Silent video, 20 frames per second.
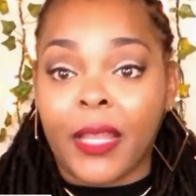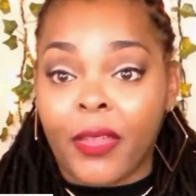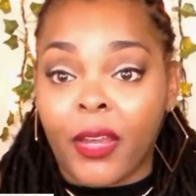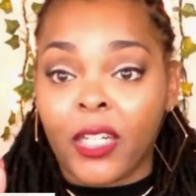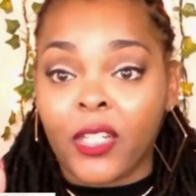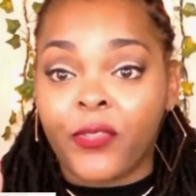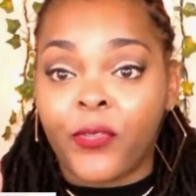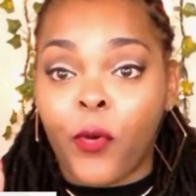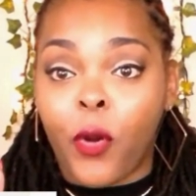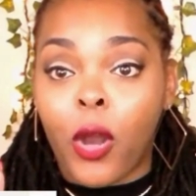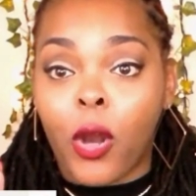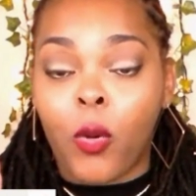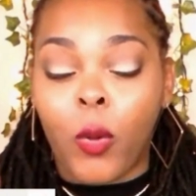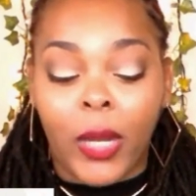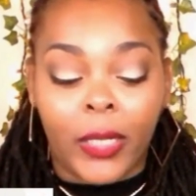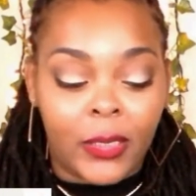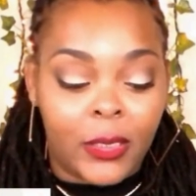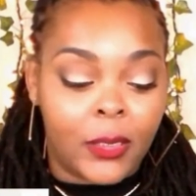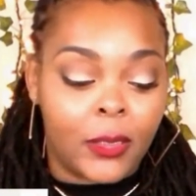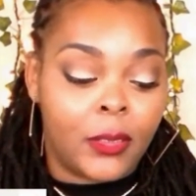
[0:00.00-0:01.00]
There's 4
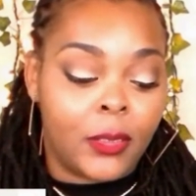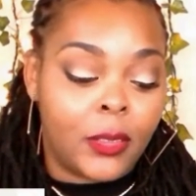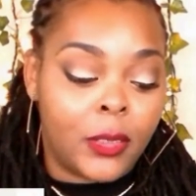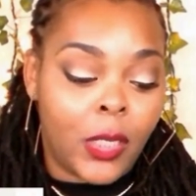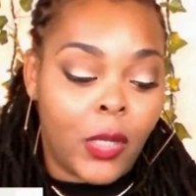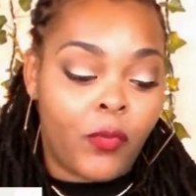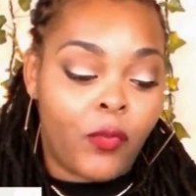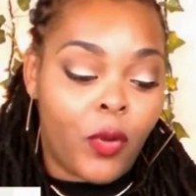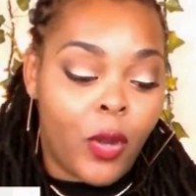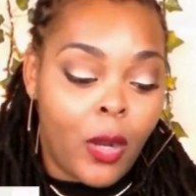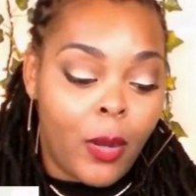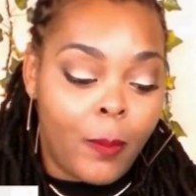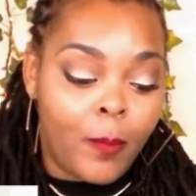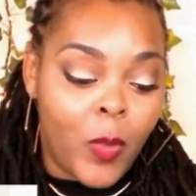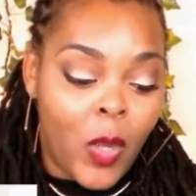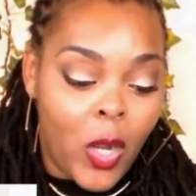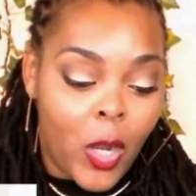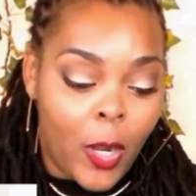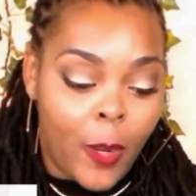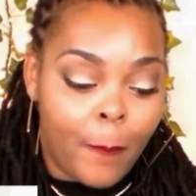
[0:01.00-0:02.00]
questions
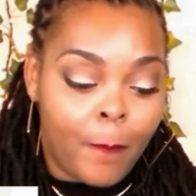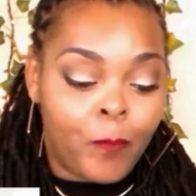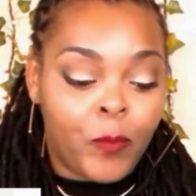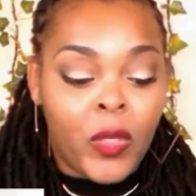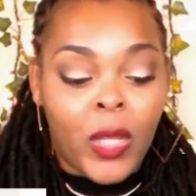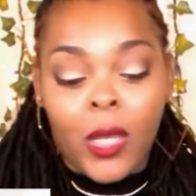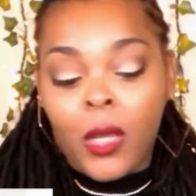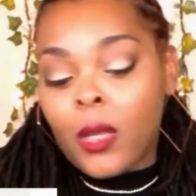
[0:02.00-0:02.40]
from her.